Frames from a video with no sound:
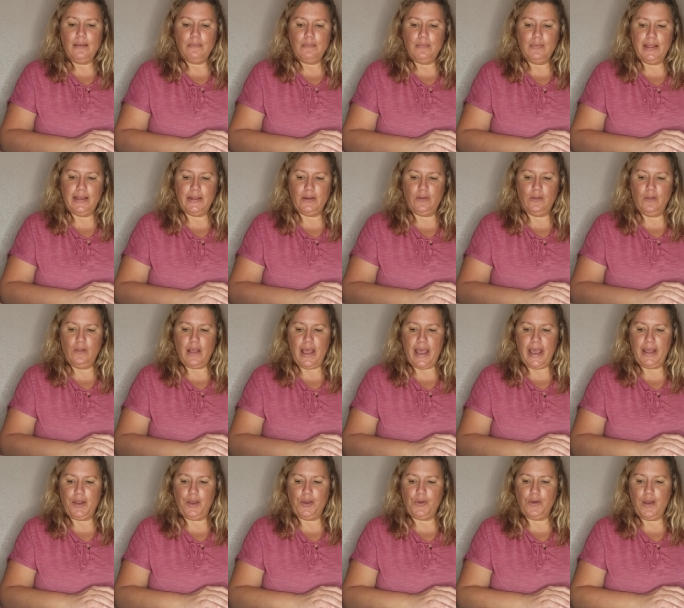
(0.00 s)
Little
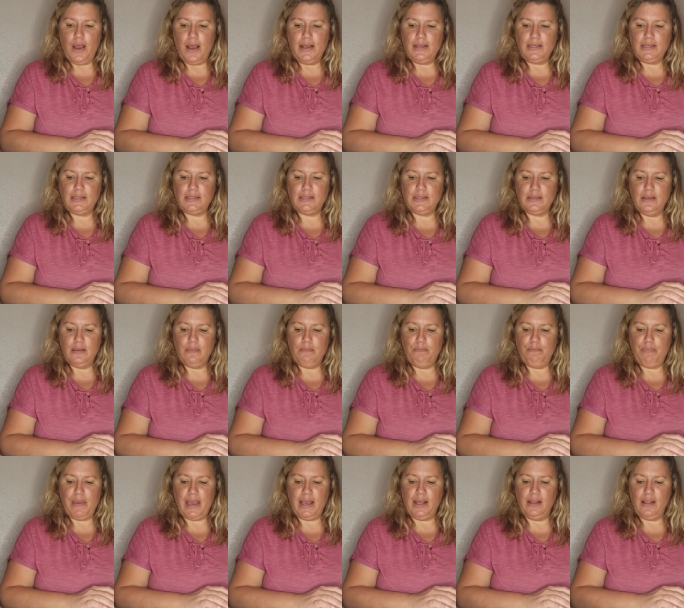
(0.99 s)
line across,
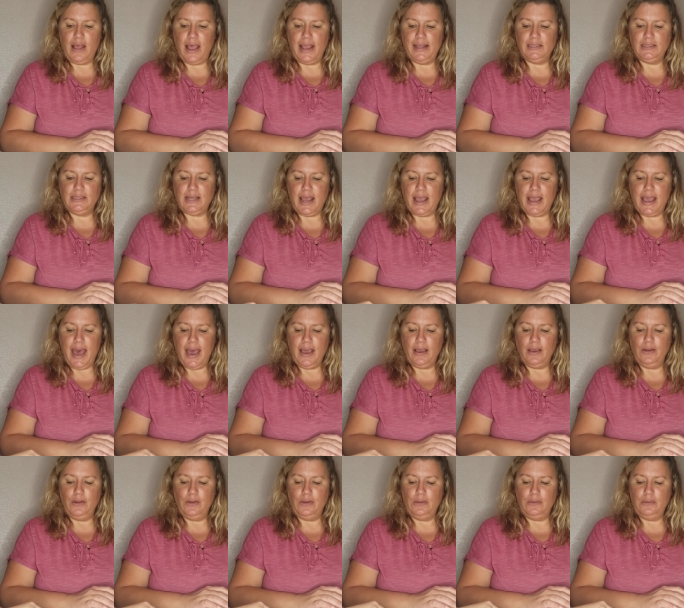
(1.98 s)
big line
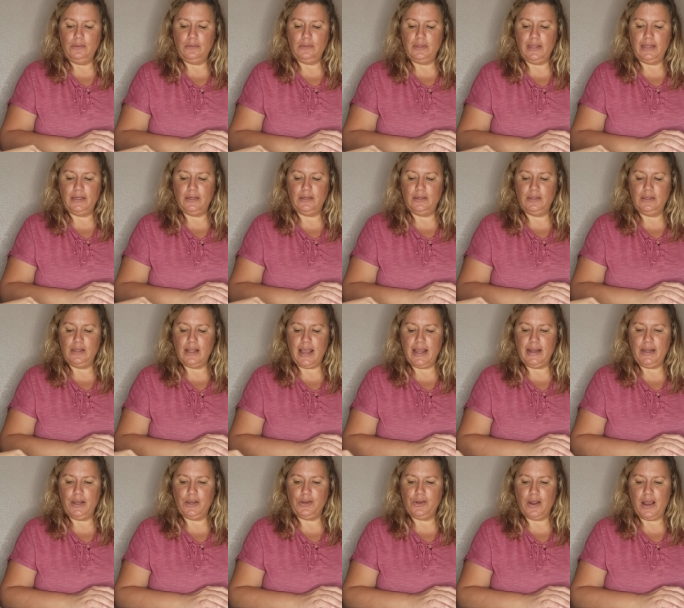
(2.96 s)
diagonal, little
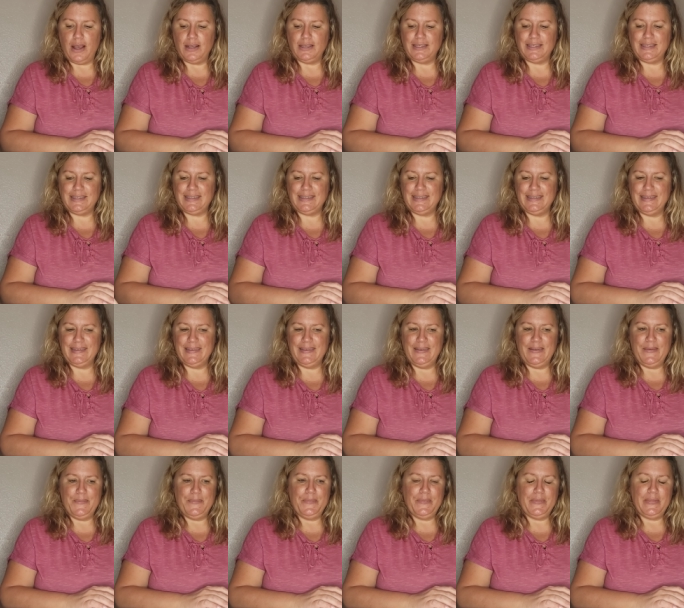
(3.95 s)
line across.
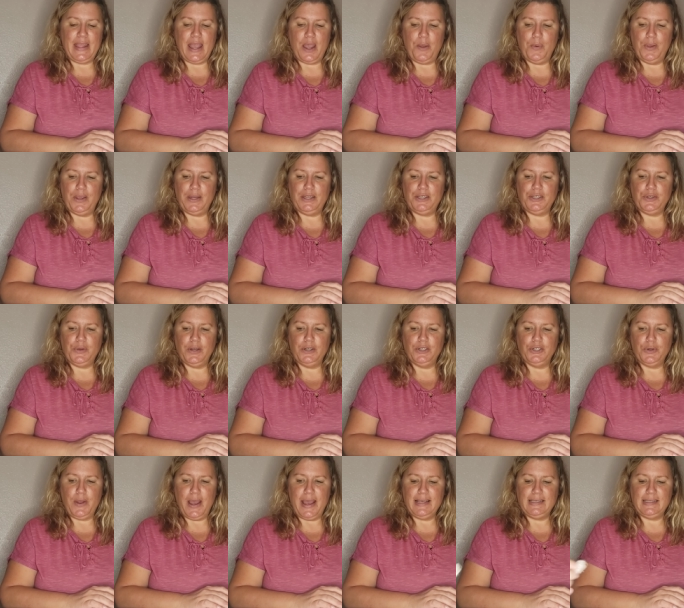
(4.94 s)
Now we're going to do our
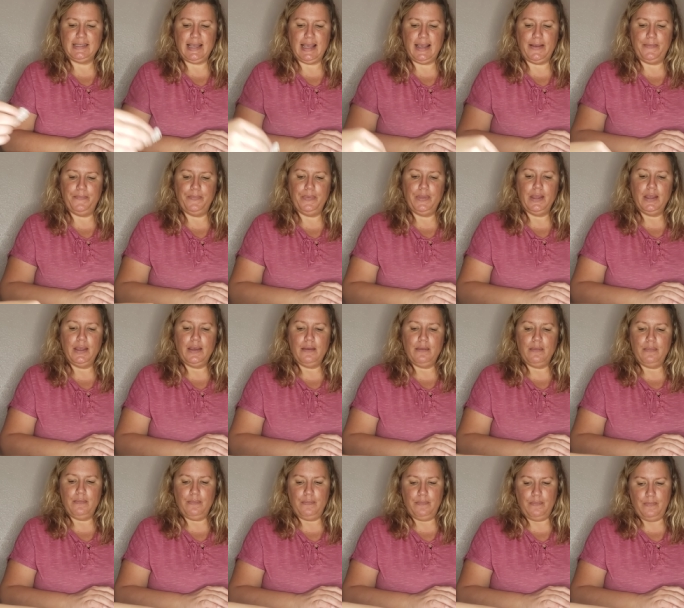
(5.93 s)
dry Z.
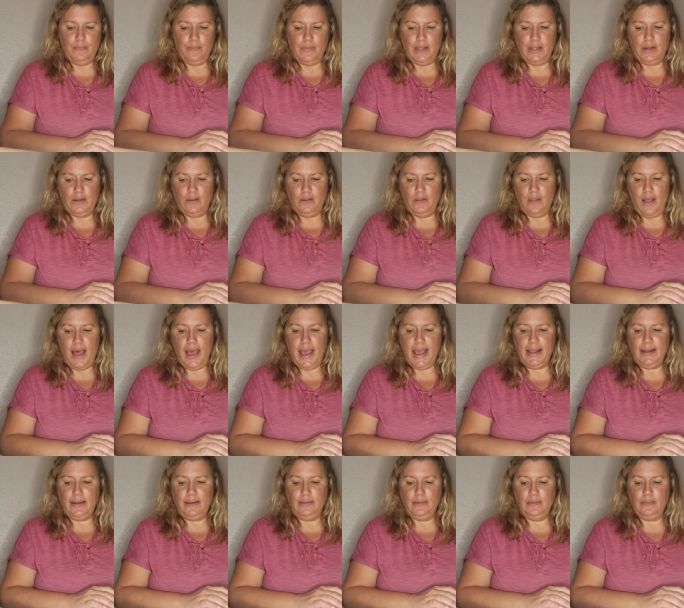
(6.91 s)
Little
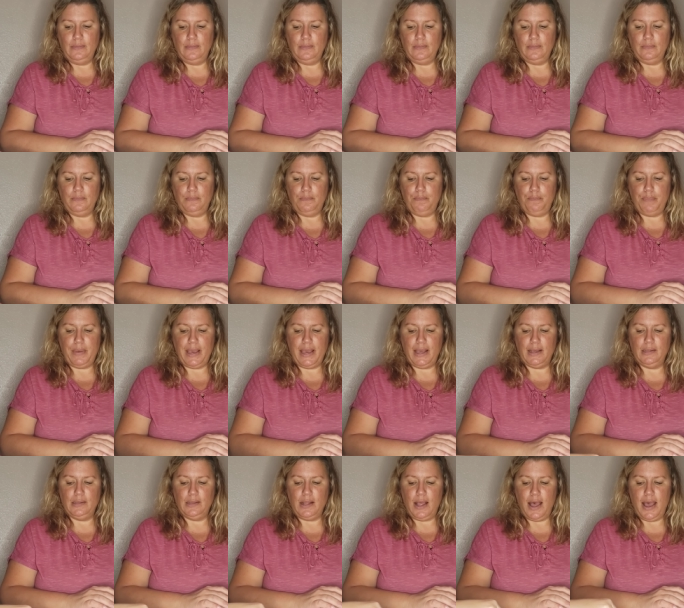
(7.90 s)
line,
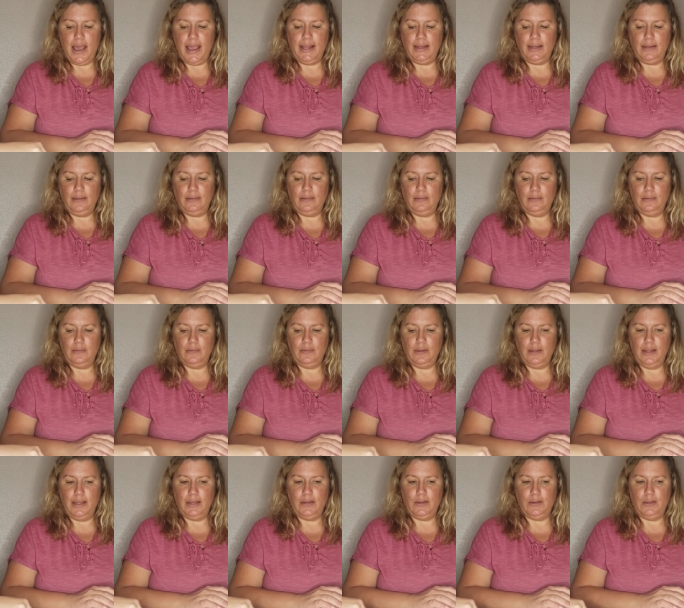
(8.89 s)
big line,
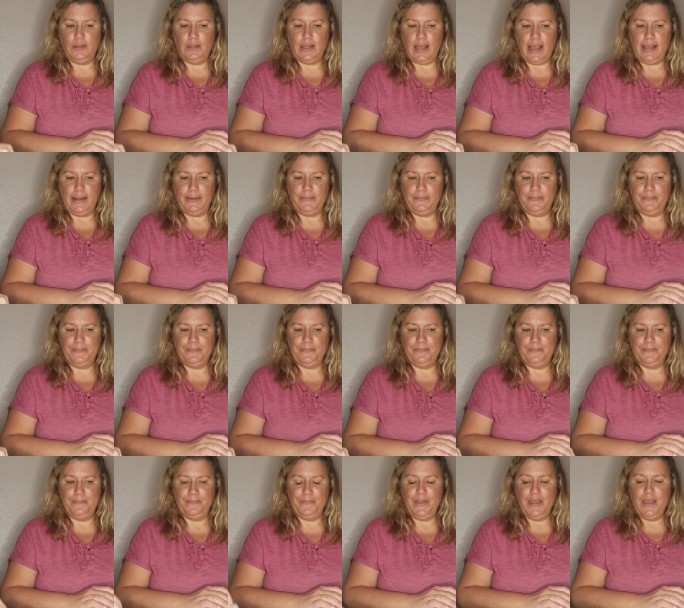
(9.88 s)
little line.
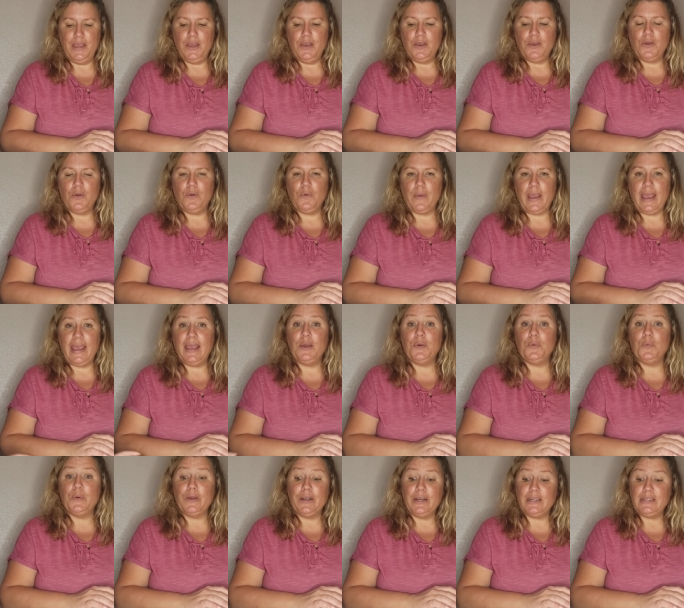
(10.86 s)
Great
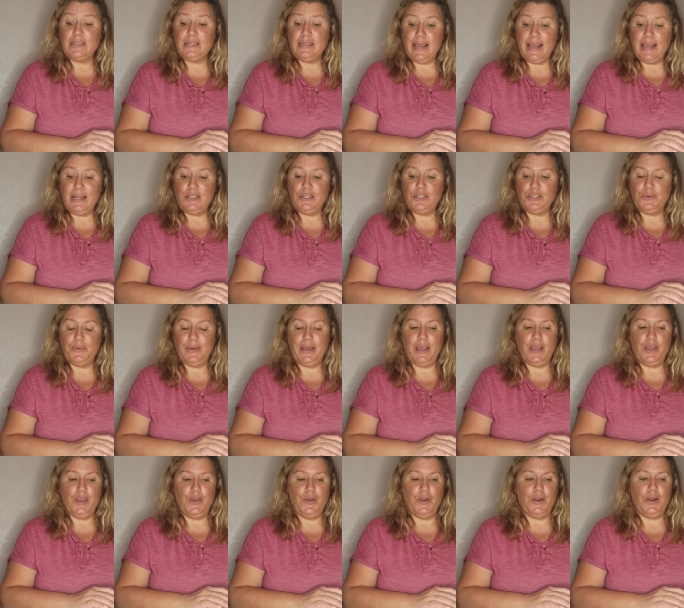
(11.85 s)
work today
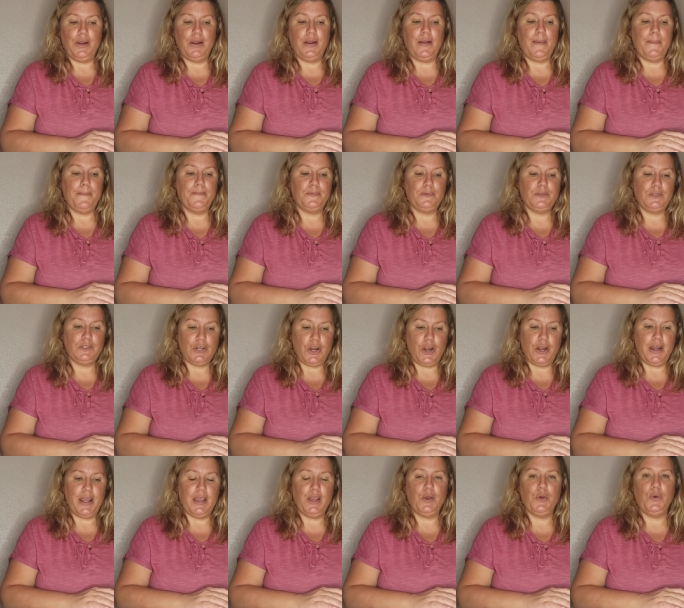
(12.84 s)
doing your
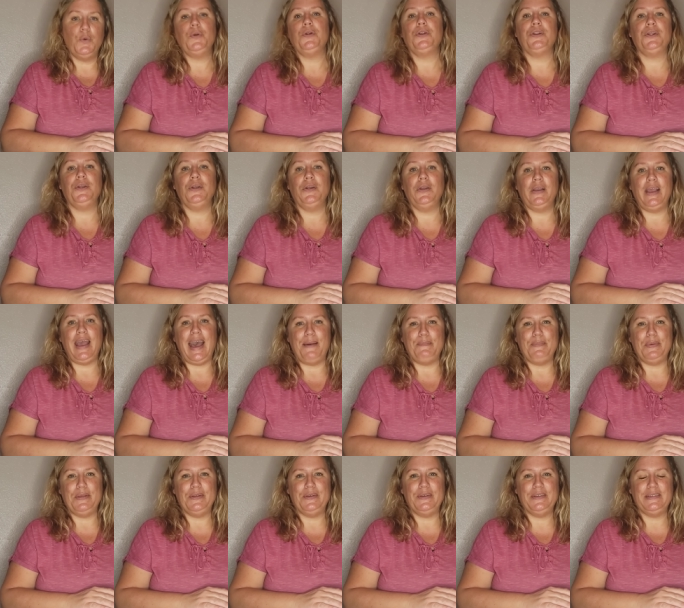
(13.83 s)
starting corner
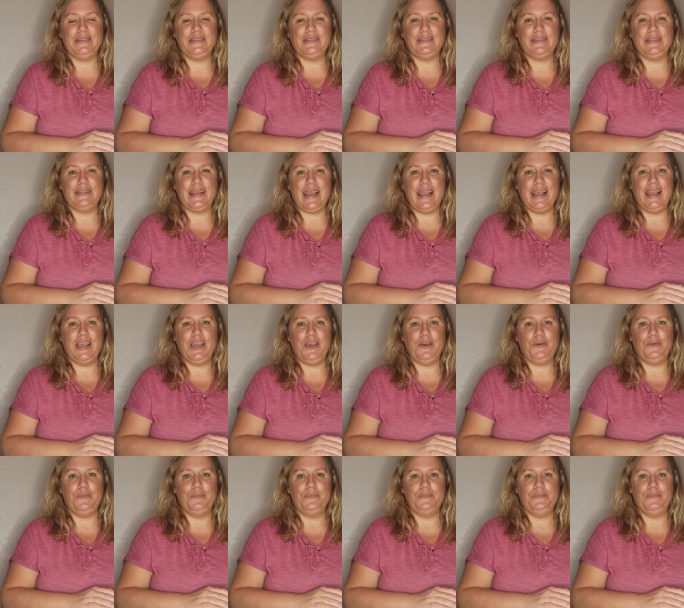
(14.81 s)
capitals. Thank you.